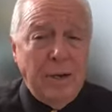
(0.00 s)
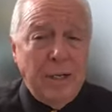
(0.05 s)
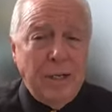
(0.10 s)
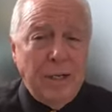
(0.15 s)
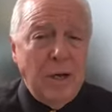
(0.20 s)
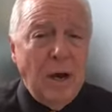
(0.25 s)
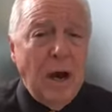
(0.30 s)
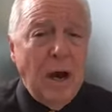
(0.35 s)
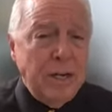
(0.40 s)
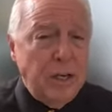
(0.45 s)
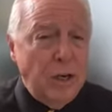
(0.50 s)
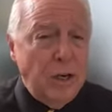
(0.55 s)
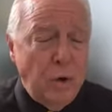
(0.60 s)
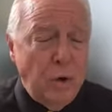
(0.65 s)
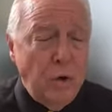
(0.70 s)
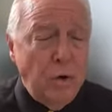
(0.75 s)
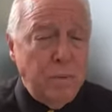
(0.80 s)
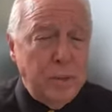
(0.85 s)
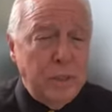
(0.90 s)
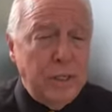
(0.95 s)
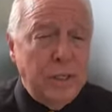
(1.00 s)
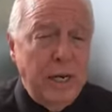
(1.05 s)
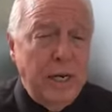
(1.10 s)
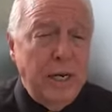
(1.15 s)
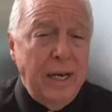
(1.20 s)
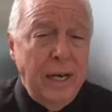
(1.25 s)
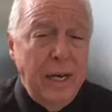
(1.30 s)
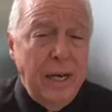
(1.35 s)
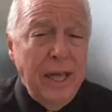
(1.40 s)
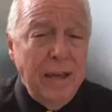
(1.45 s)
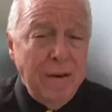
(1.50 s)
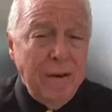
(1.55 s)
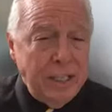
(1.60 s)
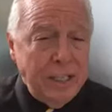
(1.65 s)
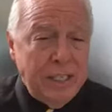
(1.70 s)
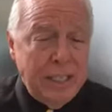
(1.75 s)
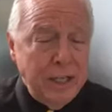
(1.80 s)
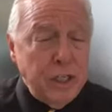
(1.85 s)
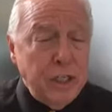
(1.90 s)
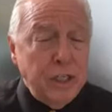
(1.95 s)
talked to groups that,
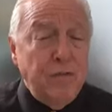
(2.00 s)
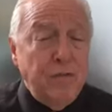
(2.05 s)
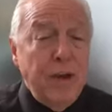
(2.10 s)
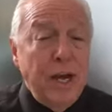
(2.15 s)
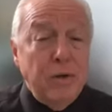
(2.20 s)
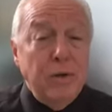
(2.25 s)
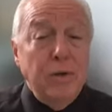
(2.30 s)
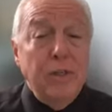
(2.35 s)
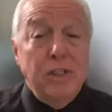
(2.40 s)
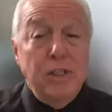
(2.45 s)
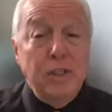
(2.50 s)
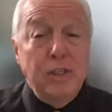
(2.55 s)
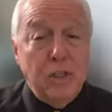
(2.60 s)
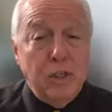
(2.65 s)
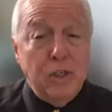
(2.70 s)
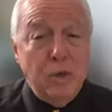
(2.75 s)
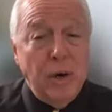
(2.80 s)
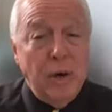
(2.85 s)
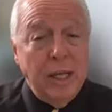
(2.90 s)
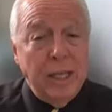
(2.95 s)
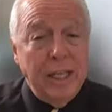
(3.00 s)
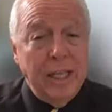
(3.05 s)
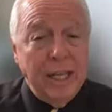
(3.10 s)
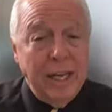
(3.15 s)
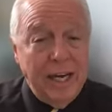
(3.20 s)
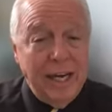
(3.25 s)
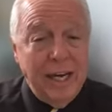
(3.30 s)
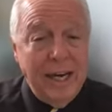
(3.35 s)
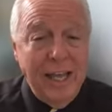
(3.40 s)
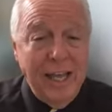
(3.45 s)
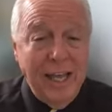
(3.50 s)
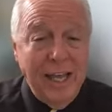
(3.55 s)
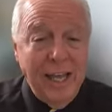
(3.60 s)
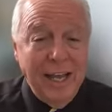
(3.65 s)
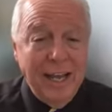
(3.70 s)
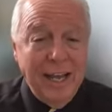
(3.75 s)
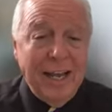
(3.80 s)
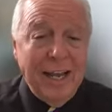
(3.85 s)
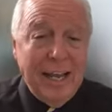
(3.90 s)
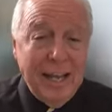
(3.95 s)
such as veterans and so on, that
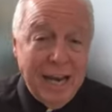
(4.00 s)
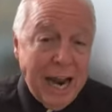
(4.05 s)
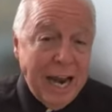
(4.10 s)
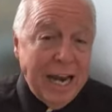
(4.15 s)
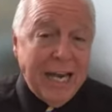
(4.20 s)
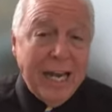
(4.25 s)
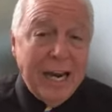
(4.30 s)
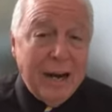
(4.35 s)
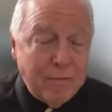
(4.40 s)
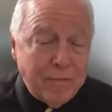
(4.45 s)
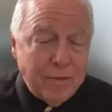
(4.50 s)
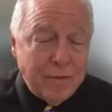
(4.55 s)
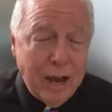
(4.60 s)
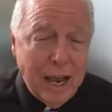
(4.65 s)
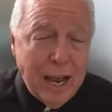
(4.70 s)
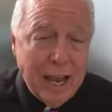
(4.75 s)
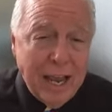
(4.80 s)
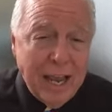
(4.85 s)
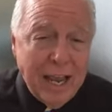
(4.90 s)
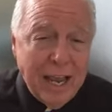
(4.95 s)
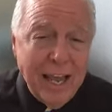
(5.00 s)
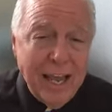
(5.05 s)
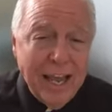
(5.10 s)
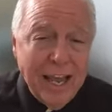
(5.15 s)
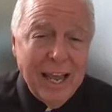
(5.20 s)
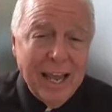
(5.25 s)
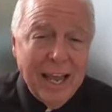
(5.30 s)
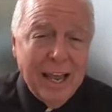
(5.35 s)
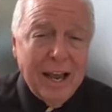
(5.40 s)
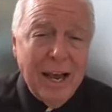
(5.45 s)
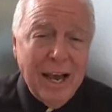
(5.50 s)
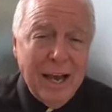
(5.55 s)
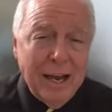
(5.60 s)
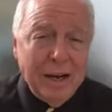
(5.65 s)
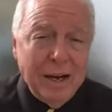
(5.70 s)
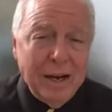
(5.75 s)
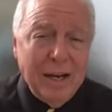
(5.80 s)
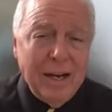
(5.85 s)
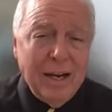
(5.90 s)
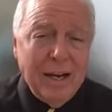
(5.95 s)
can identify
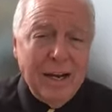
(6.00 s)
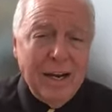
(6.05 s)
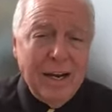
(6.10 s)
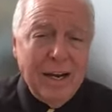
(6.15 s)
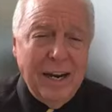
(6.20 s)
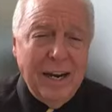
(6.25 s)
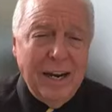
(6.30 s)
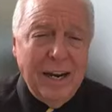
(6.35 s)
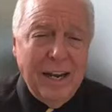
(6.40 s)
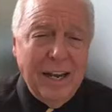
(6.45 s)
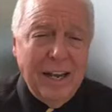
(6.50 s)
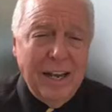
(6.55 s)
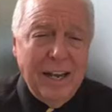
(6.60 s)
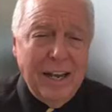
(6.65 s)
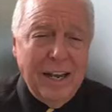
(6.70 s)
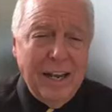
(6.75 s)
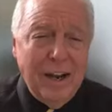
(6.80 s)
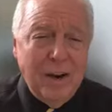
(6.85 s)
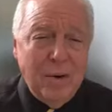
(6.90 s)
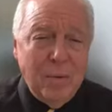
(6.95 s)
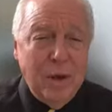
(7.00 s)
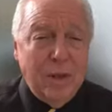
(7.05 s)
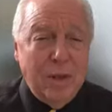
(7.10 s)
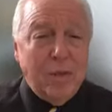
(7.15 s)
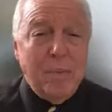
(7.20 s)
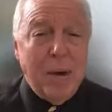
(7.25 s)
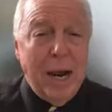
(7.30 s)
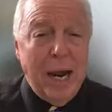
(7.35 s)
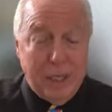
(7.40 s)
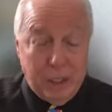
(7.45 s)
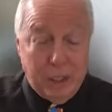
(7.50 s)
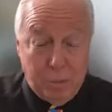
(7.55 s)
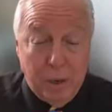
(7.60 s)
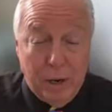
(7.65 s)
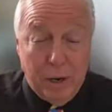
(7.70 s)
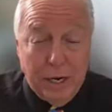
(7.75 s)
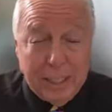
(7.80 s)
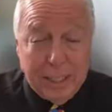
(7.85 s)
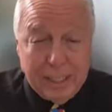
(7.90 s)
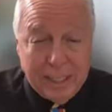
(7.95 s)
uh, with my
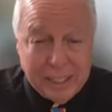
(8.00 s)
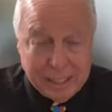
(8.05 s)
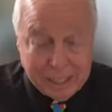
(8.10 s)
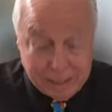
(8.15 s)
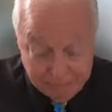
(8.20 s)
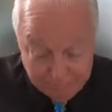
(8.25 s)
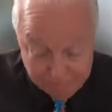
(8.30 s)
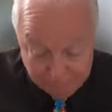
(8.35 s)
experiences.